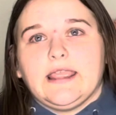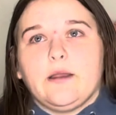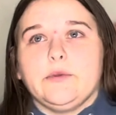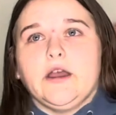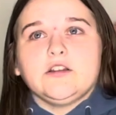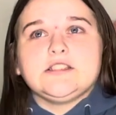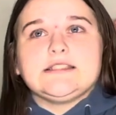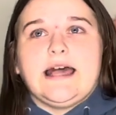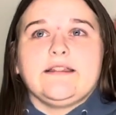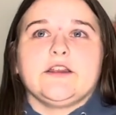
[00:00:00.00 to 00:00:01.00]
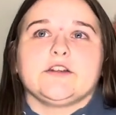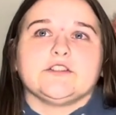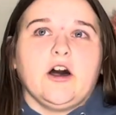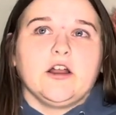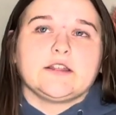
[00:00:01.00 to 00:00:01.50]
we all just sat there and
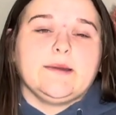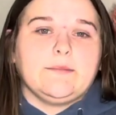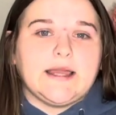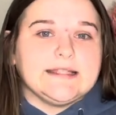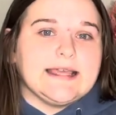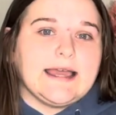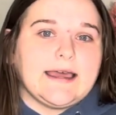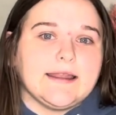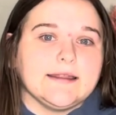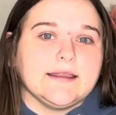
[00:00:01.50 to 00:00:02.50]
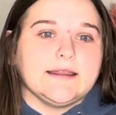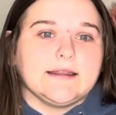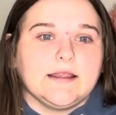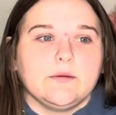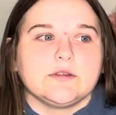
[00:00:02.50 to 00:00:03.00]
talked about my dad, and
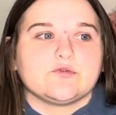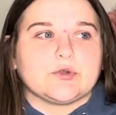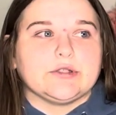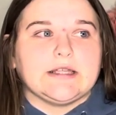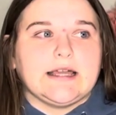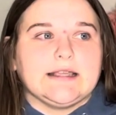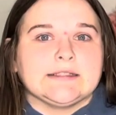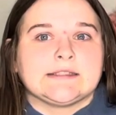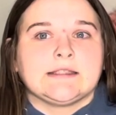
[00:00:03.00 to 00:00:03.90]
it was real nice.